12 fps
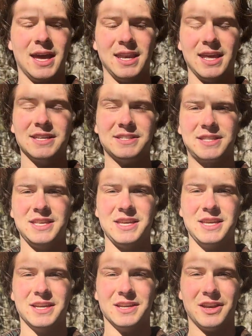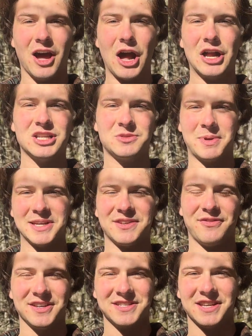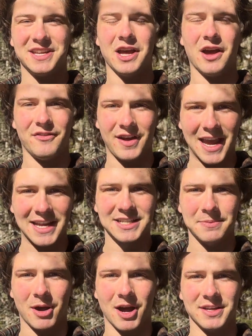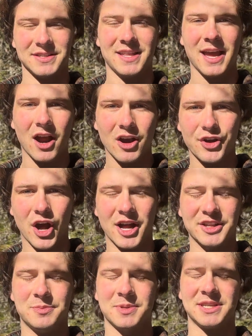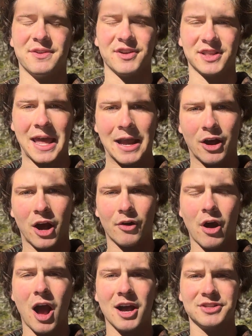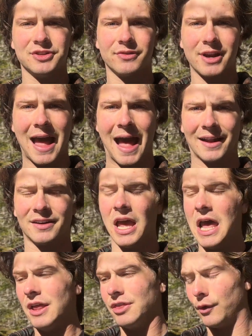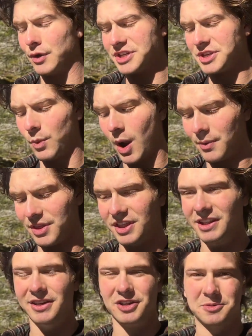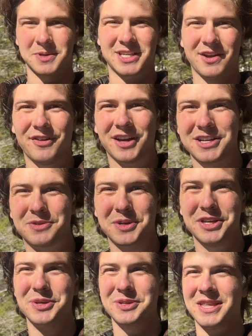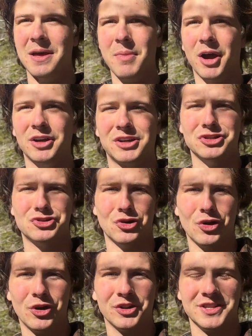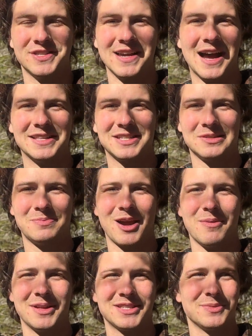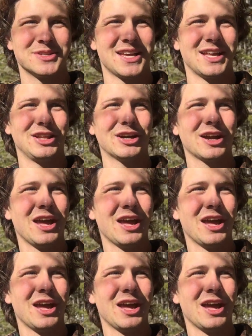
It is the non-specificity of antibodies. They are non-specific. They cross-react. The reason why we think they're specific is we use them uncontrolled in science experiments, and we say, look,